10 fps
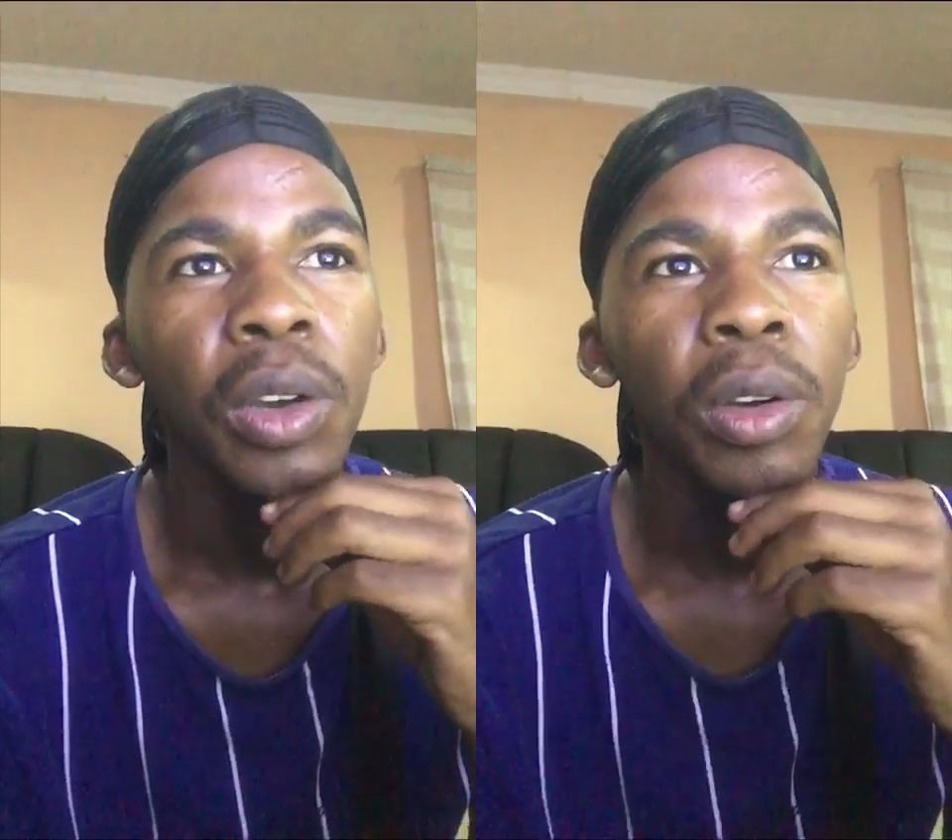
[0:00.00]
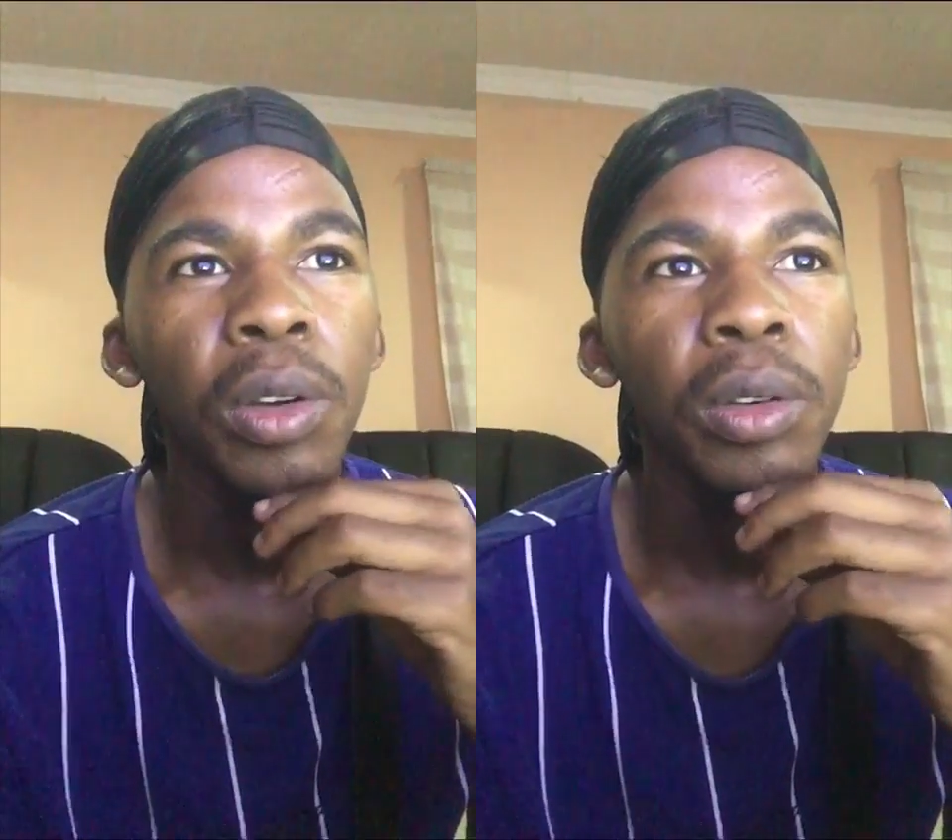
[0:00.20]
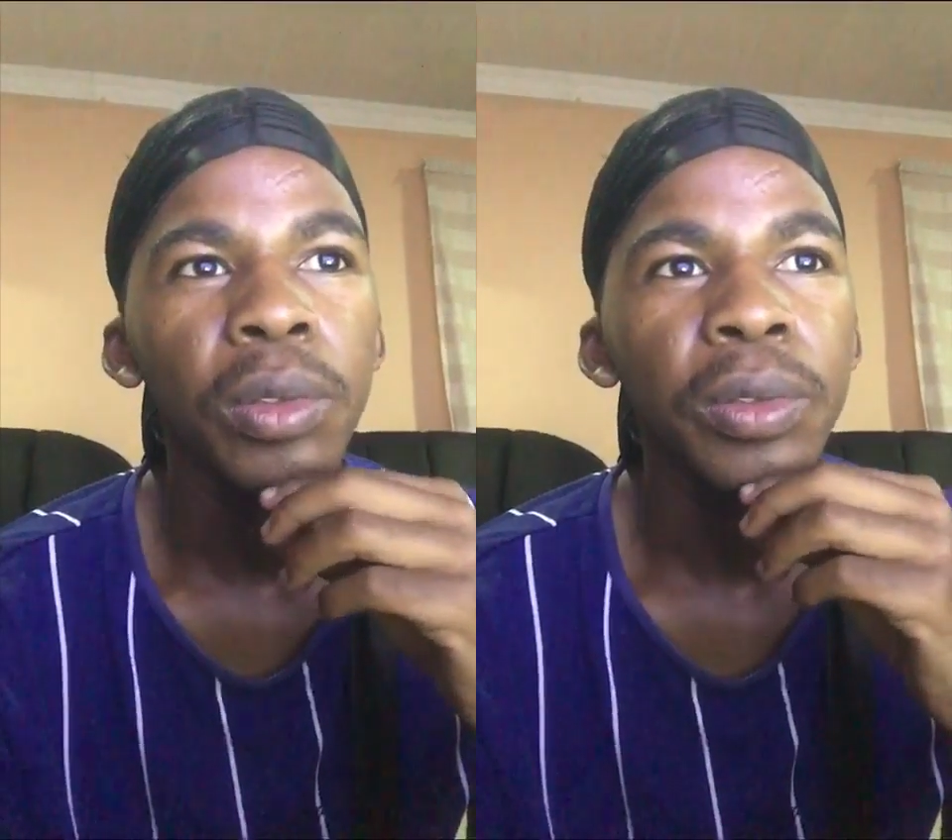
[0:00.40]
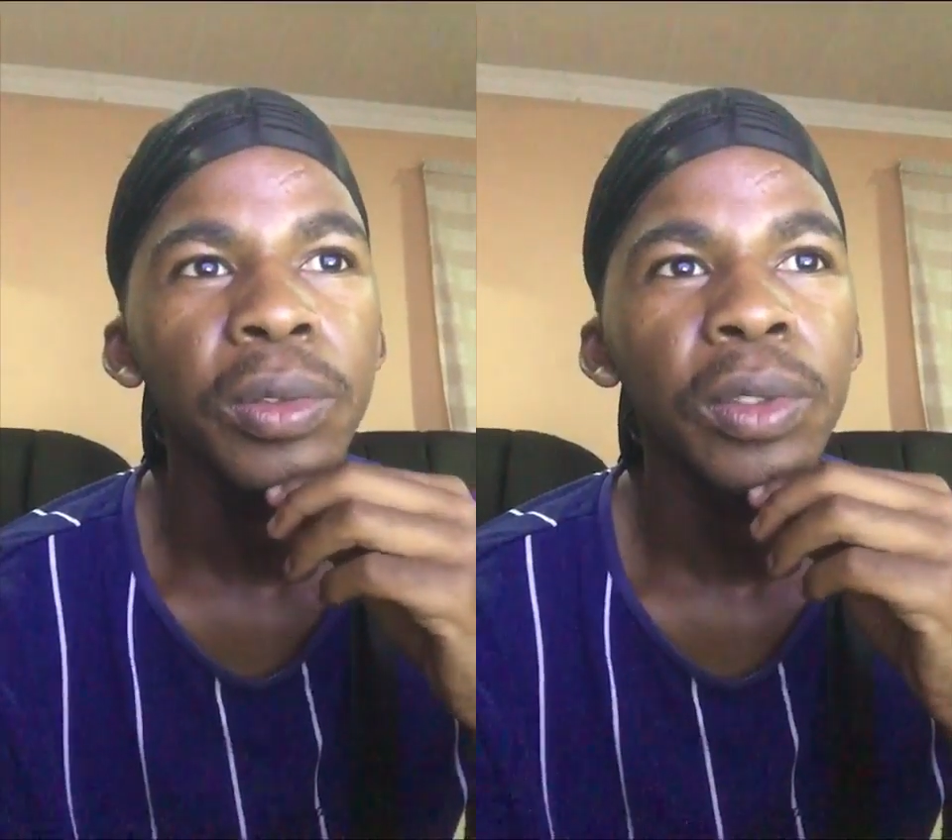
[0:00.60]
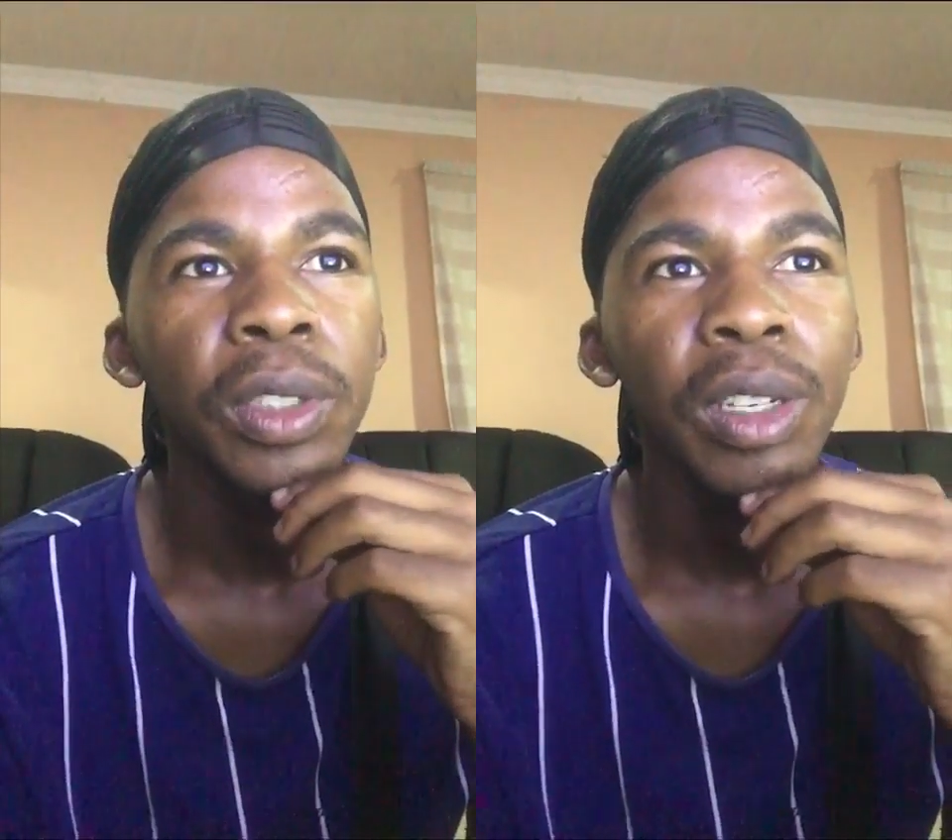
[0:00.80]
of
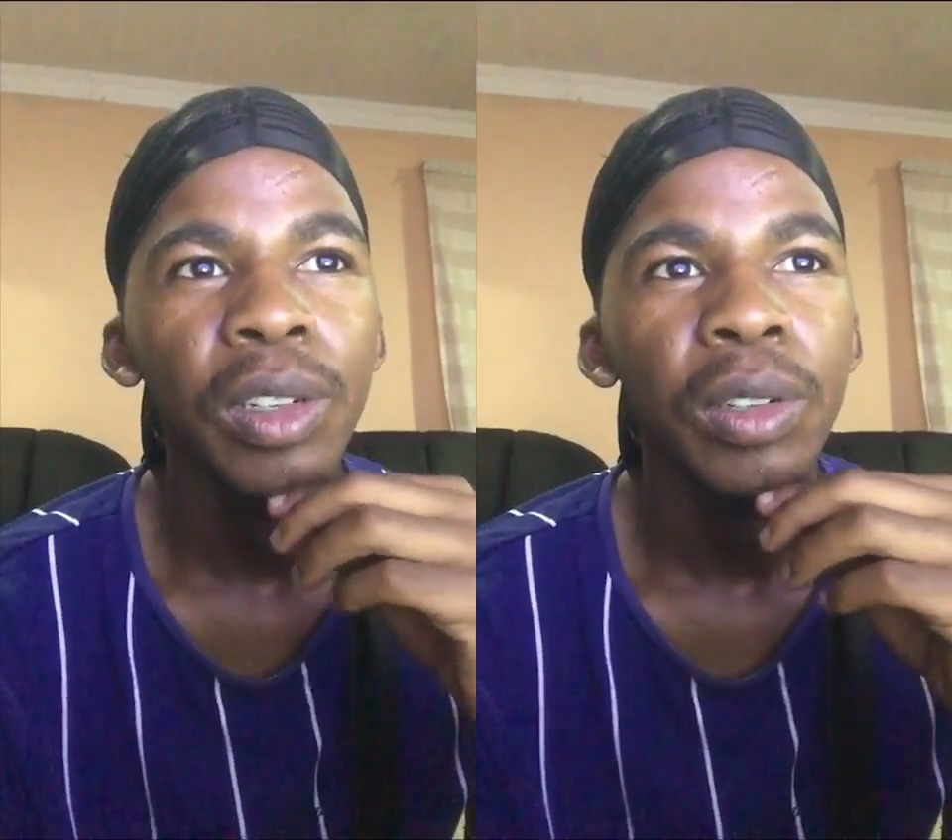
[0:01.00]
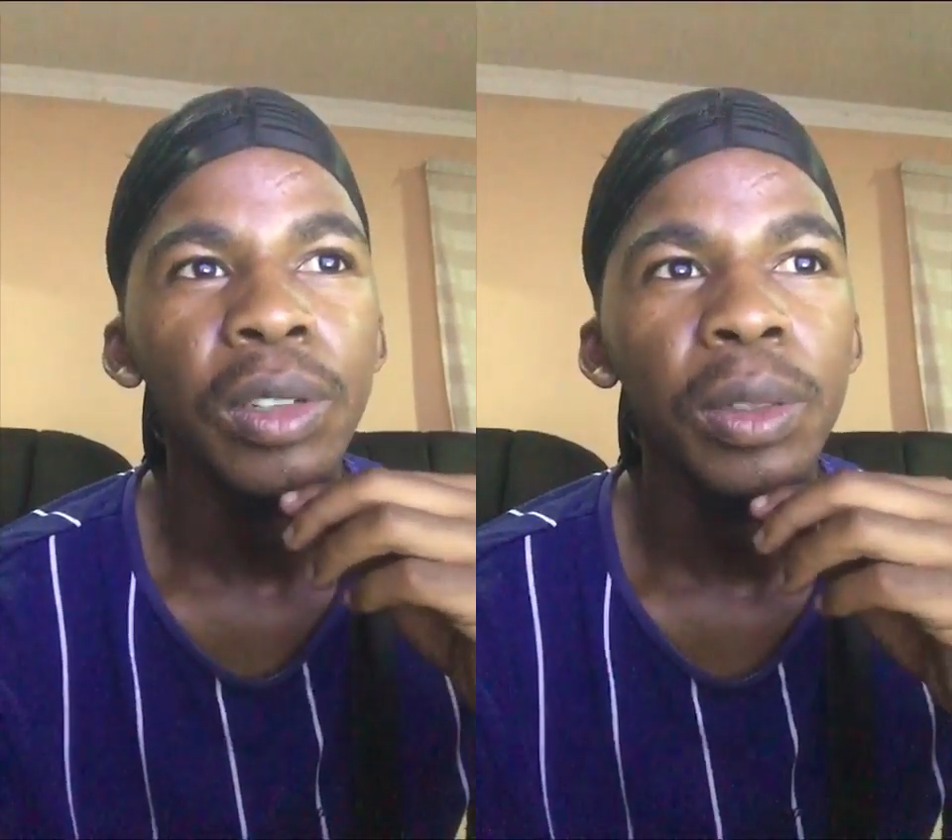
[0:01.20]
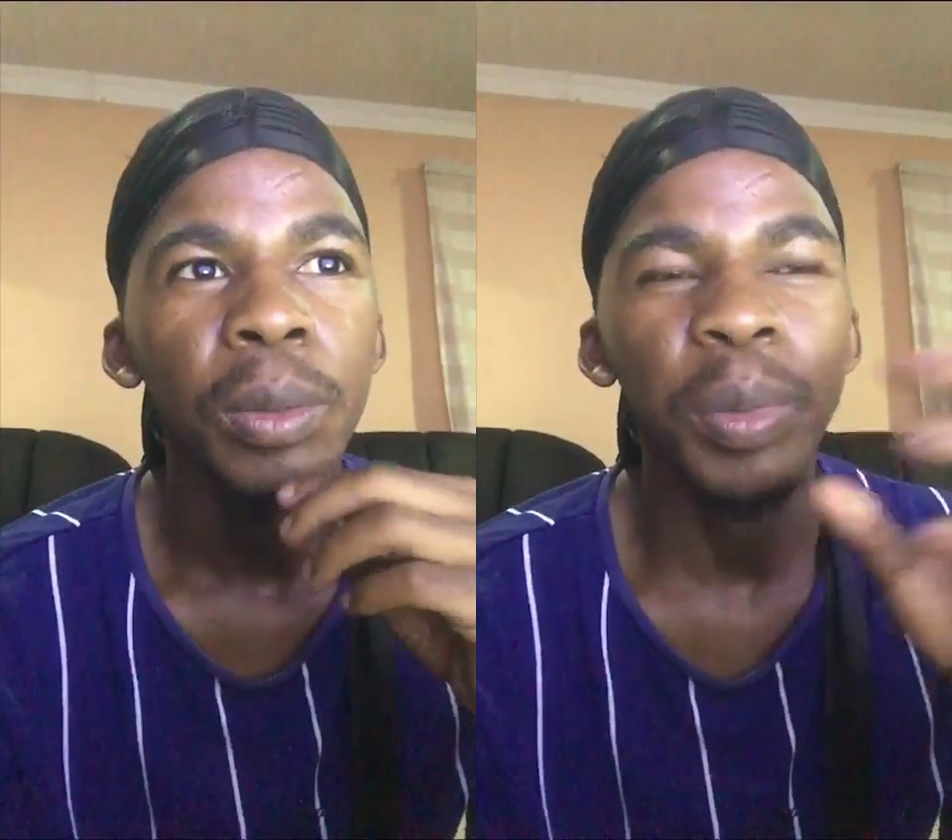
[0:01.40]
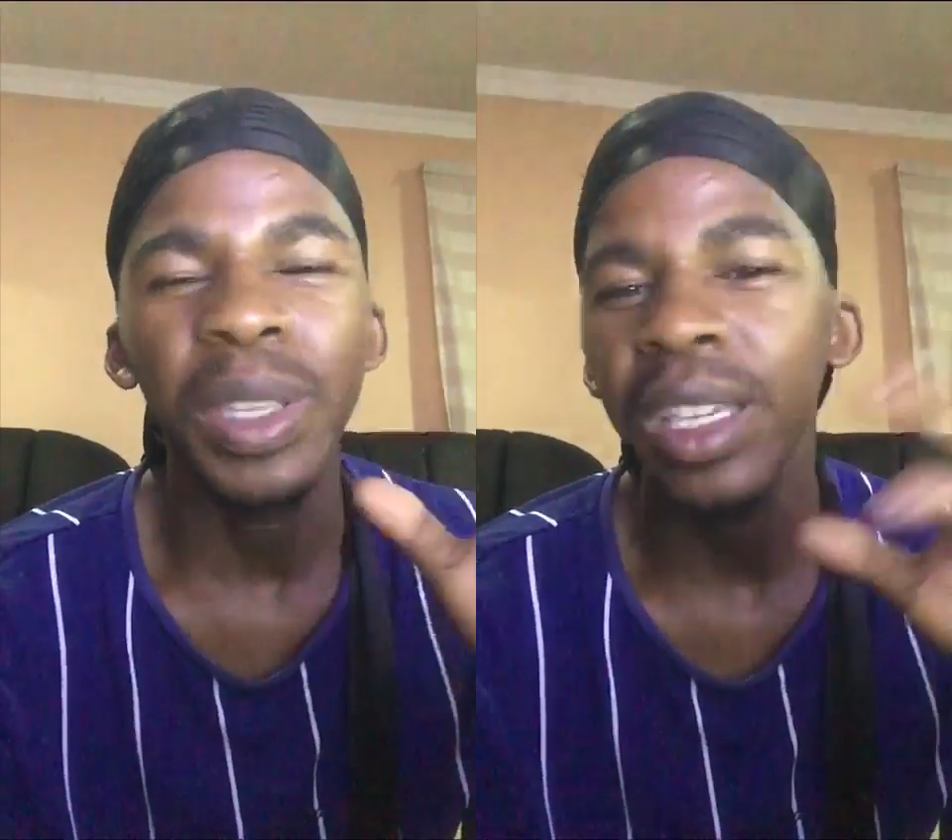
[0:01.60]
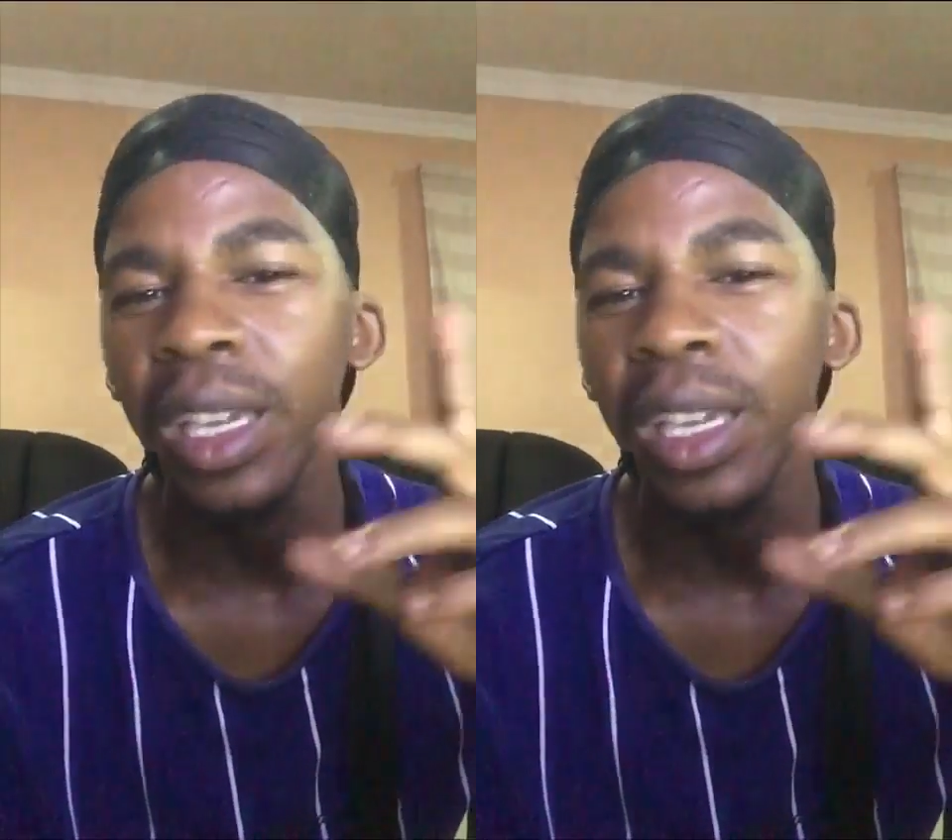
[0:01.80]
being